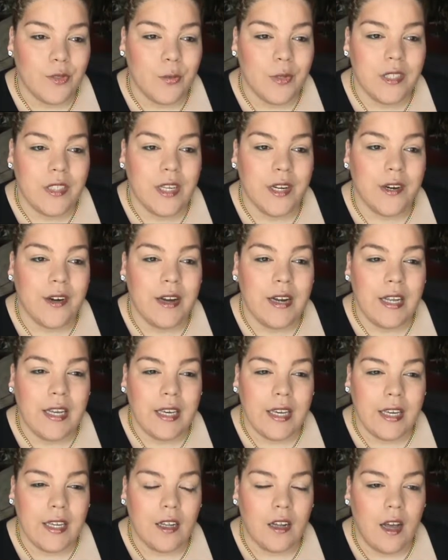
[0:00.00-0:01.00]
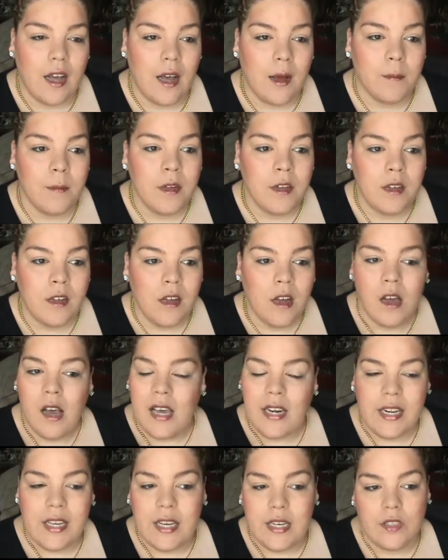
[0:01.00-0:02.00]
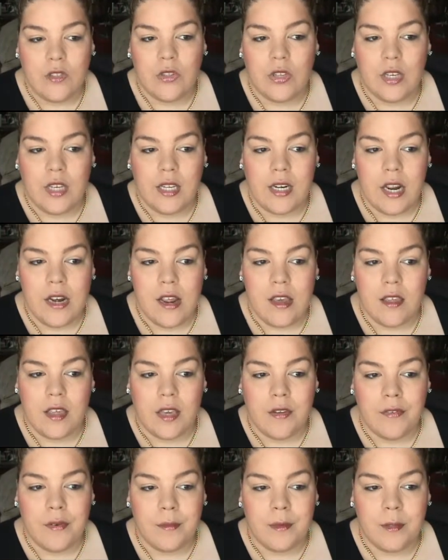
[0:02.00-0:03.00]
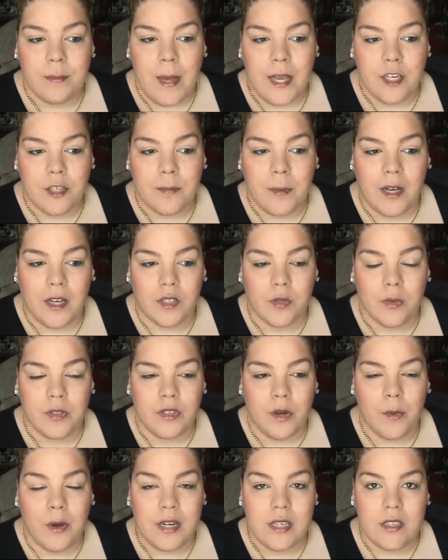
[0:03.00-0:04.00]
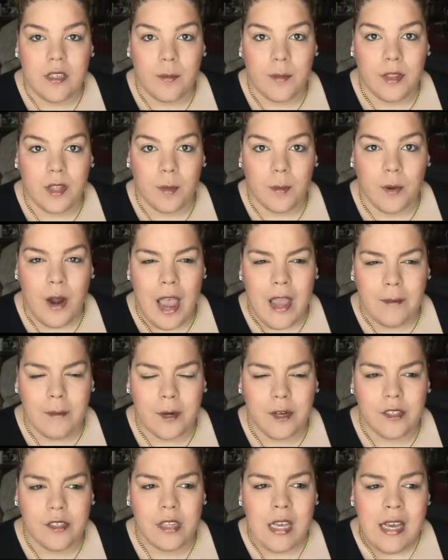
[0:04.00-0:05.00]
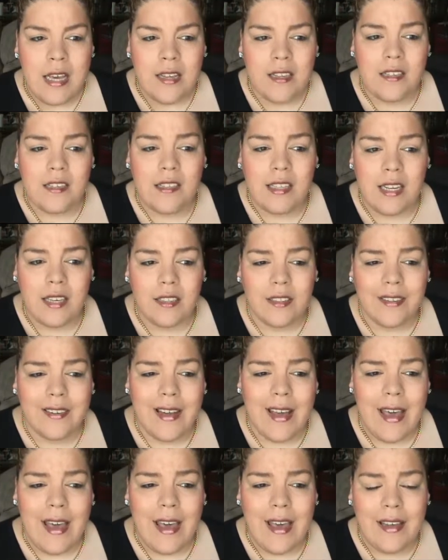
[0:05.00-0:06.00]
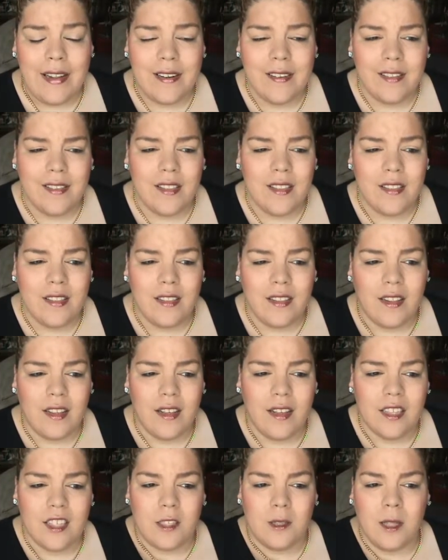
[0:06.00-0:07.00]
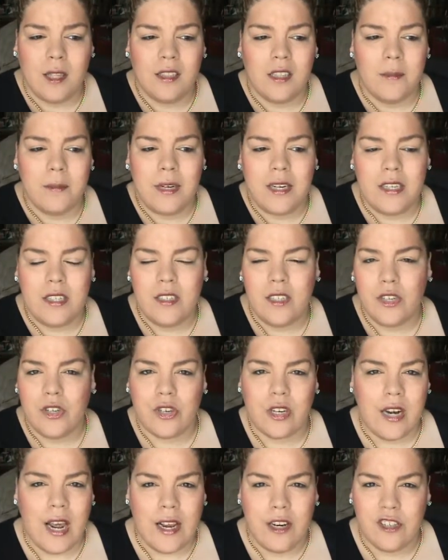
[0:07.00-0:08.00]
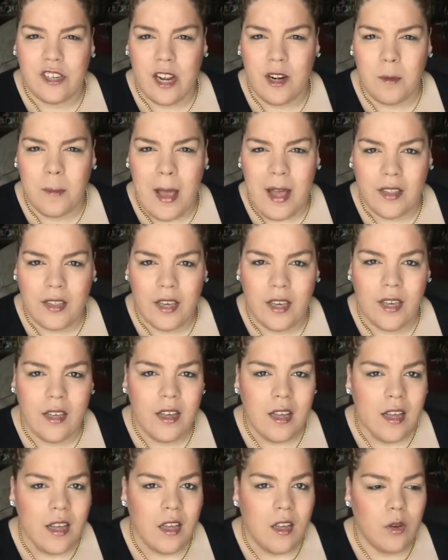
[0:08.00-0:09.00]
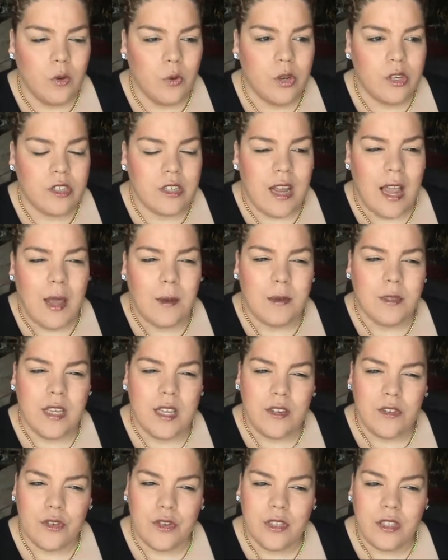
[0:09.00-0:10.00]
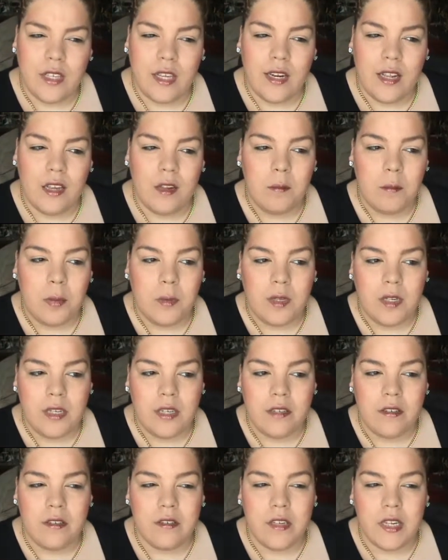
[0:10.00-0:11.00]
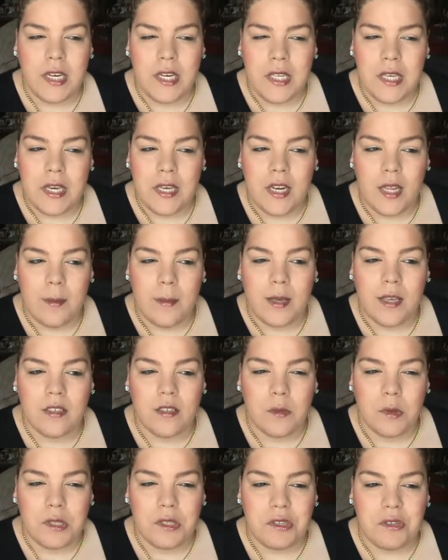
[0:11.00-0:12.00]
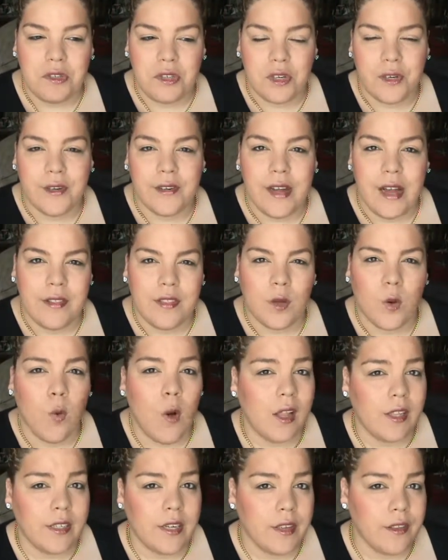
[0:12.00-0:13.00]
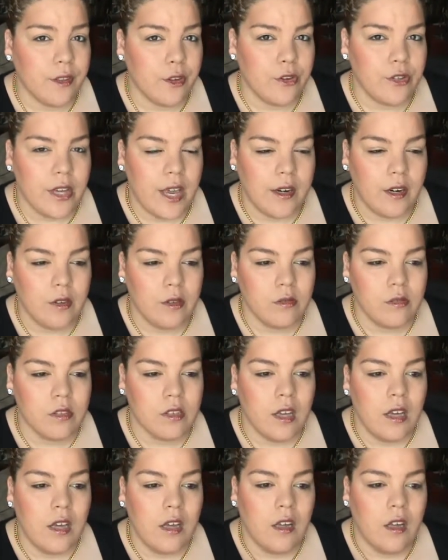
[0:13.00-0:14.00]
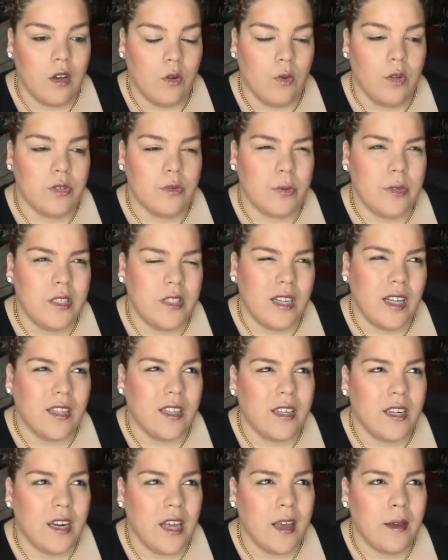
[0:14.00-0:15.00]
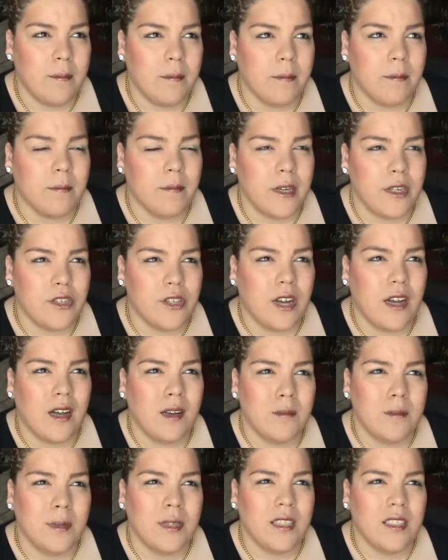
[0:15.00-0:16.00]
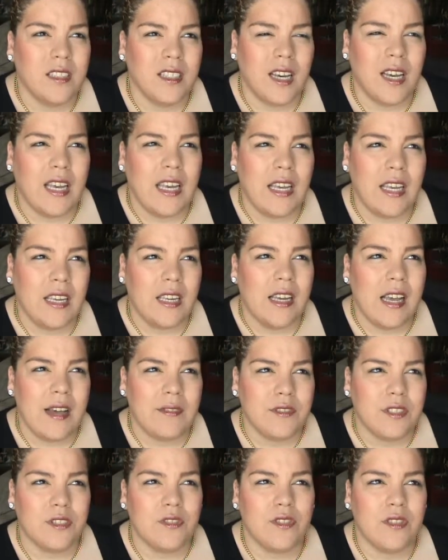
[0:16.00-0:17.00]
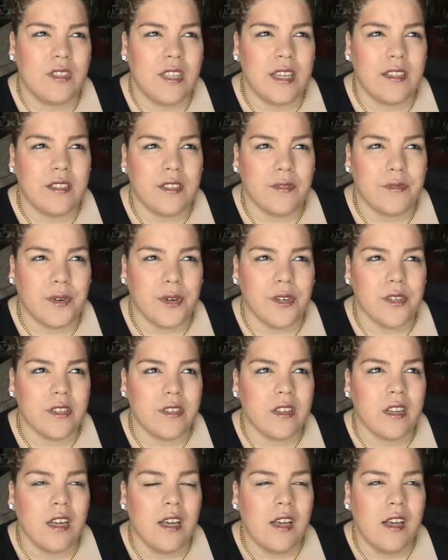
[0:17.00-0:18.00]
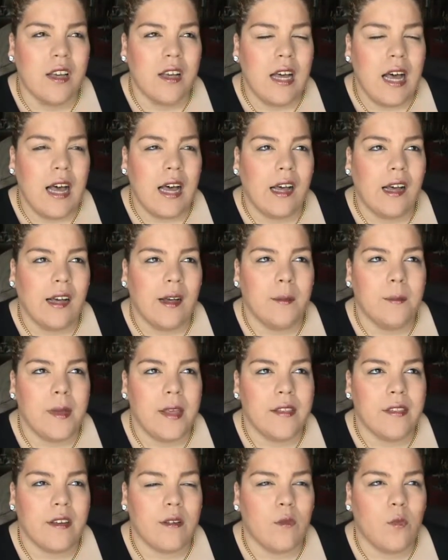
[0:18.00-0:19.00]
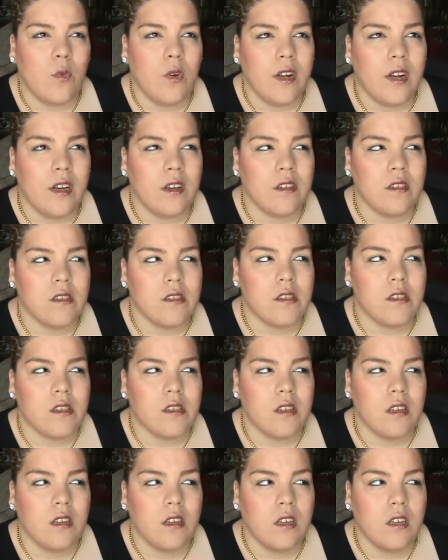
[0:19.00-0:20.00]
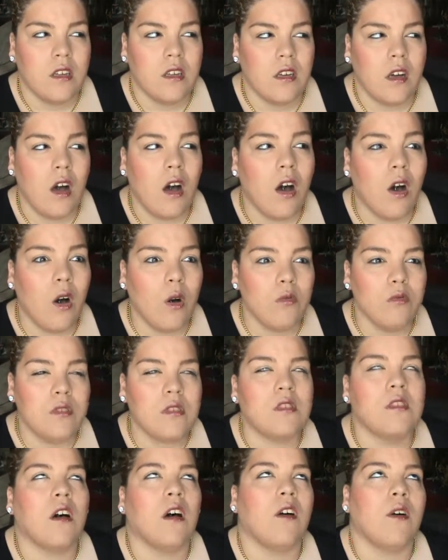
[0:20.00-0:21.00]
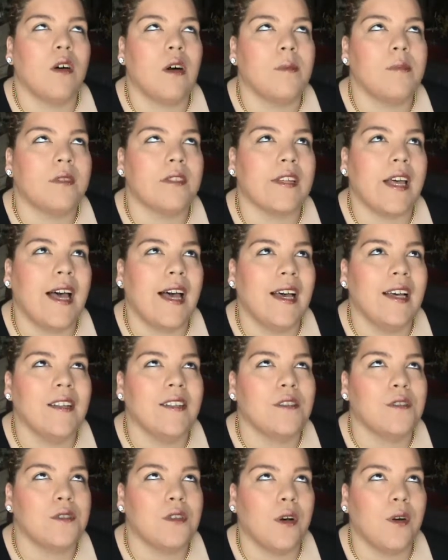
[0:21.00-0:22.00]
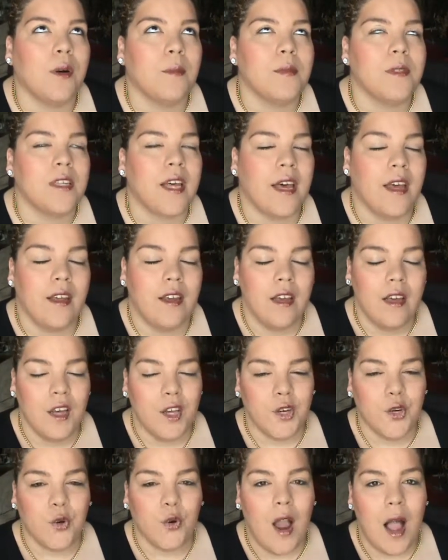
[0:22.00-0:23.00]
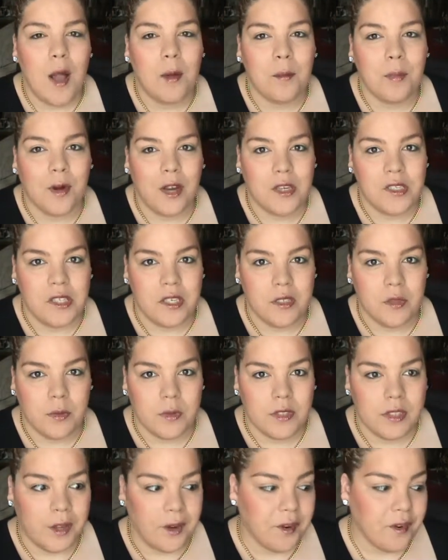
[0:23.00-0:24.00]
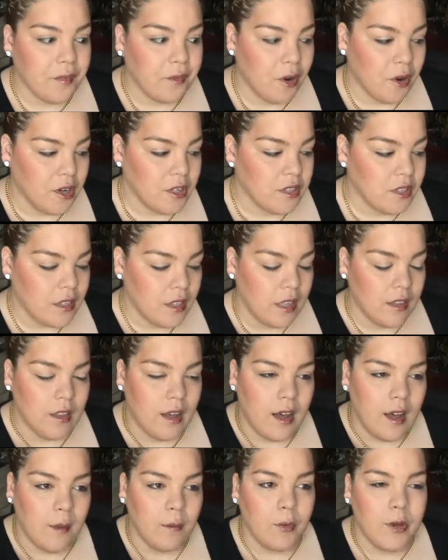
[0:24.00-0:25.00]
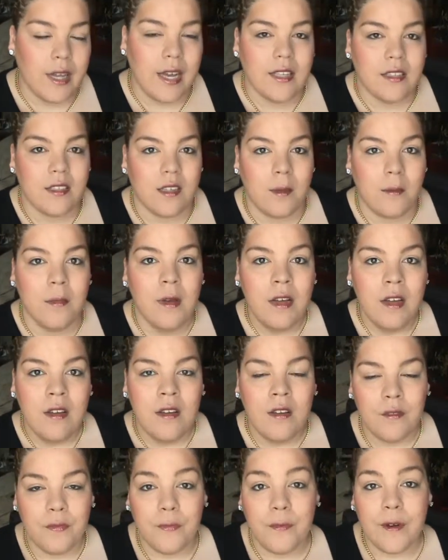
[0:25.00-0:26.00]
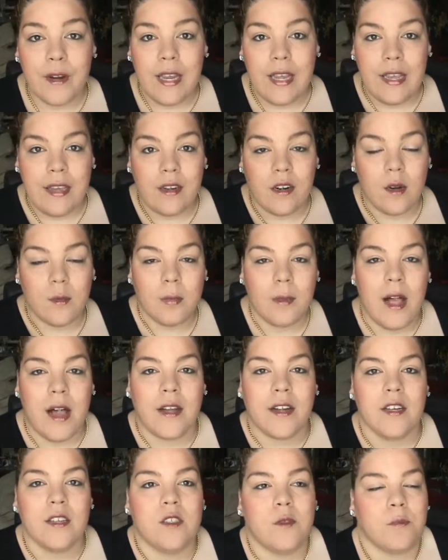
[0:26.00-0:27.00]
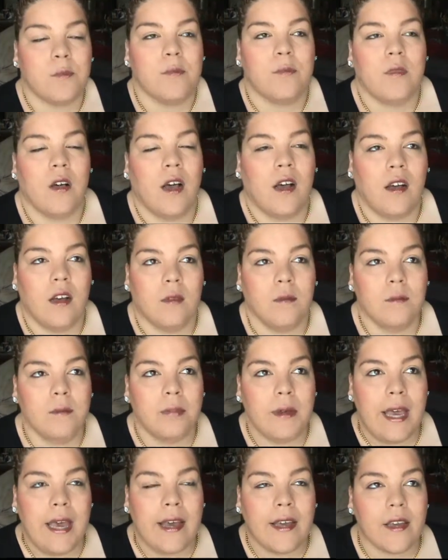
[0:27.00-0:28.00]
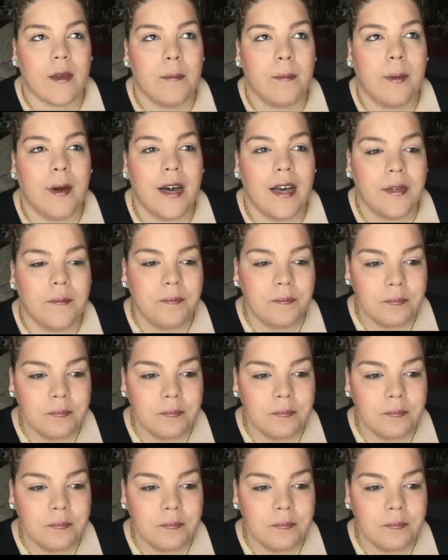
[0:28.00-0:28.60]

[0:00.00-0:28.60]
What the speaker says: was there. I didn't get to get anything from Smashbox, which I wanted some of their primers. Stila had a limited edition eyeshadow palette, which I was interested in, but didn't get it because I wasn't sure on the quality of their shadows, which we sell it at my job, but I have to test it first. And then what else? Oh, so upset. Crown brushes was there, of course. We got some free in our bloggers bag, but